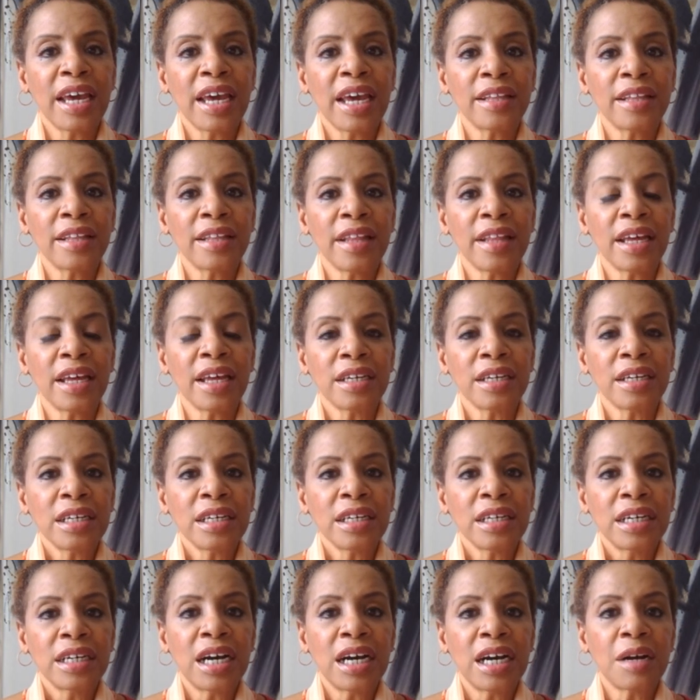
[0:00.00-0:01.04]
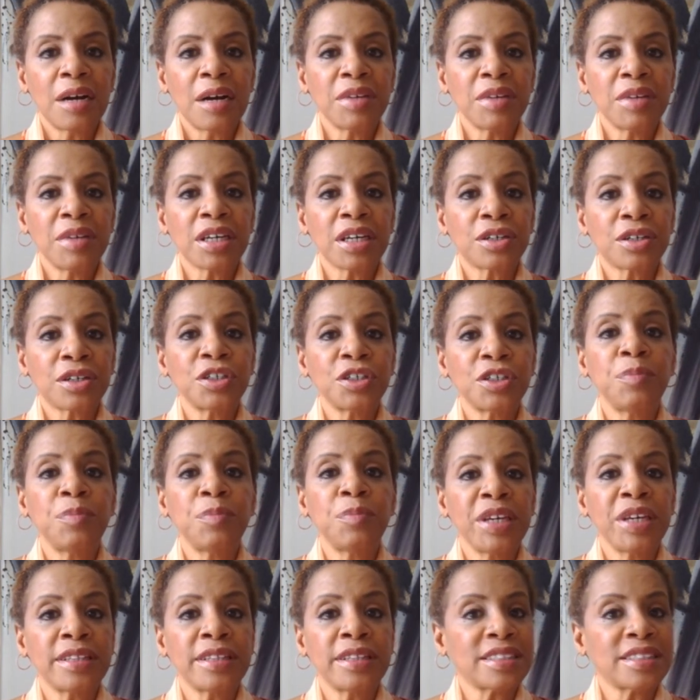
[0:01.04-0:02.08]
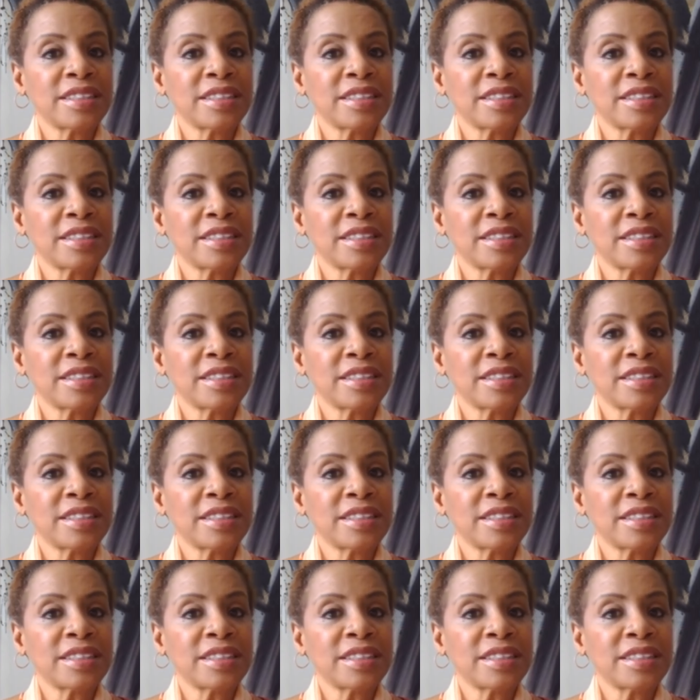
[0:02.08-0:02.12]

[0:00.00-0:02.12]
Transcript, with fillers: and that um, it could be